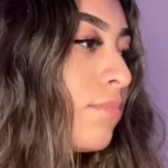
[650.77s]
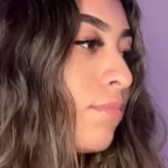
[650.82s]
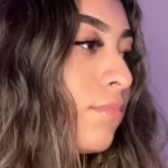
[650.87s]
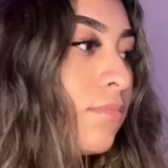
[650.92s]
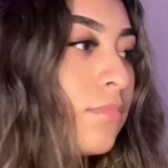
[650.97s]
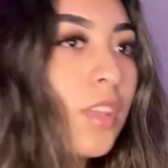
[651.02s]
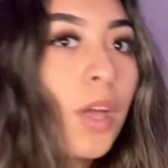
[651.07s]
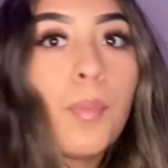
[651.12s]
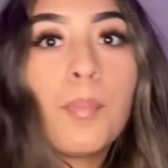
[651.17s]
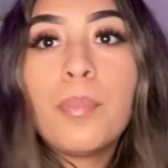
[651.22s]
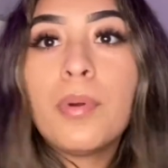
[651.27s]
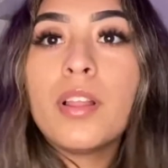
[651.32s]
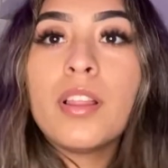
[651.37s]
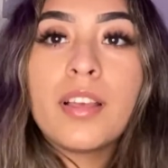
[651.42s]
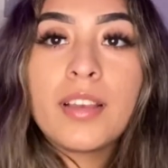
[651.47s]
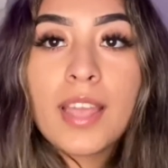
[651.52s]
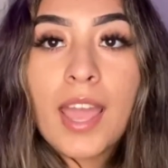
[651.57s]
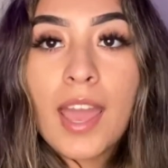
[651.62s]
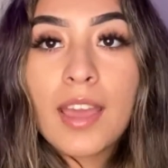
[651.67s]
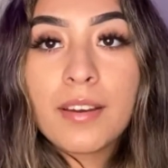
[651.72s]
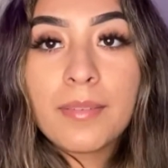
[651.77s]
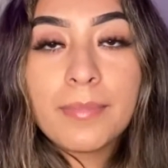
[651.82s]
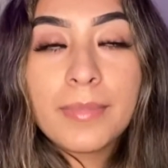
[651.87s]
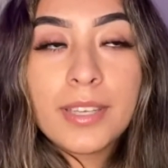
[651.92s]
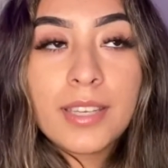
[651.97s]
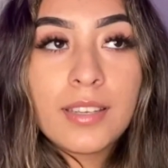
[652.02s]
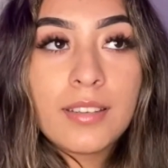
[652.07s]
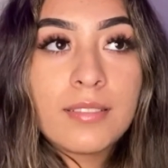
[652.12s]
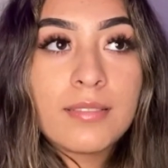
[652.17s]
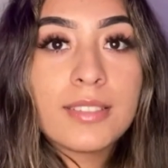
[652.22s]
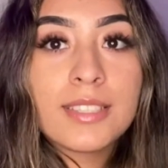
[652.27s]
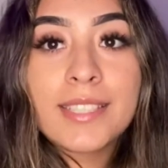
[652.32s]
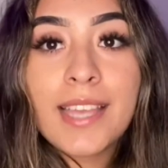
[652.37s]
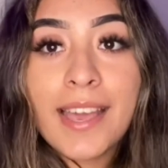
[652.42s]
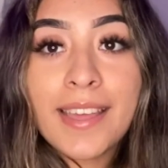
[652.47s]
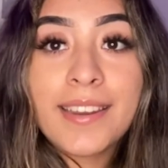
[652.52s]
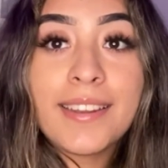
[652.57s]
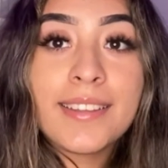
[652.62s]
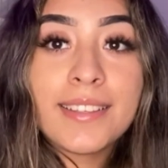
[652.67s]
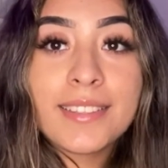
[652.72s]
Umbrella Academy,
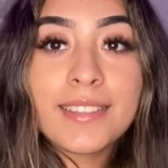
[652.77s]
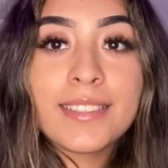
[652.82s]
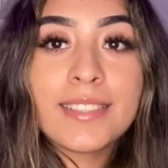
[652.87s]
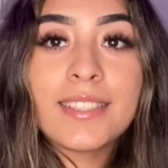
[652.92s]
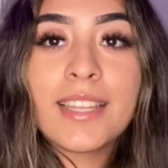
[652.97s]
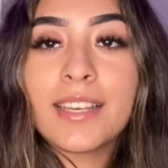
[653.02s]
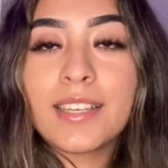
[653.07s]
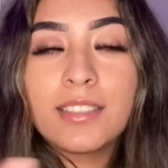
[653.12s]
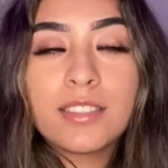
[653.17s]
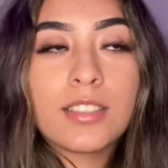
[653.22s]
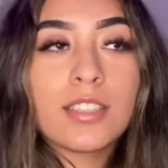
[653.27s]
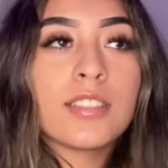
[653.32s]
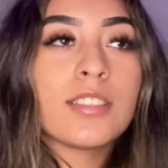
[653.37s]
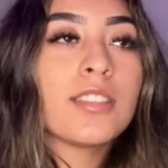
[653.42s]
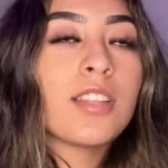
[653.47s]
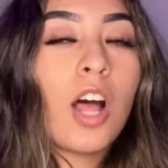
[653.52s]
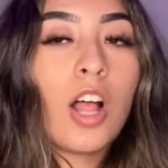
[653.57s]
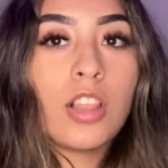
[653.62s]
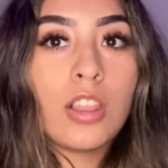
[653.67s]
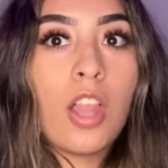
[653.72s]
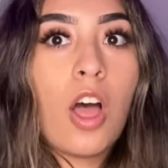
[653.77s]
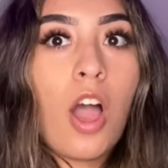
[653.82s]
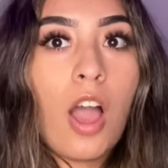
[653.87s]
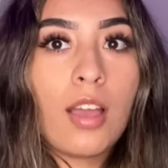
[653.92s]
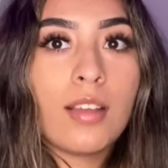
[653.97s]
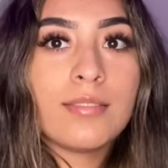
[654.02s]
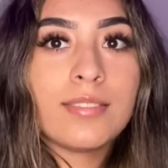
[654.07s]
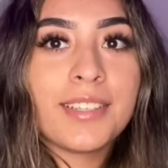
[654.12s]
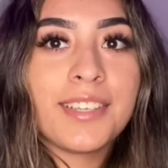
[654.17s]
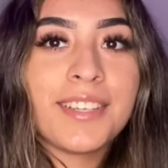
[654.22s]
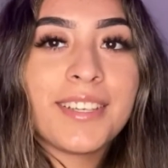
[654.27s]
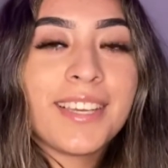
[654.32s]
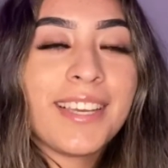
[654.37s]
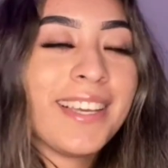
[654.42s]
Titans, like it's just a lot. Like,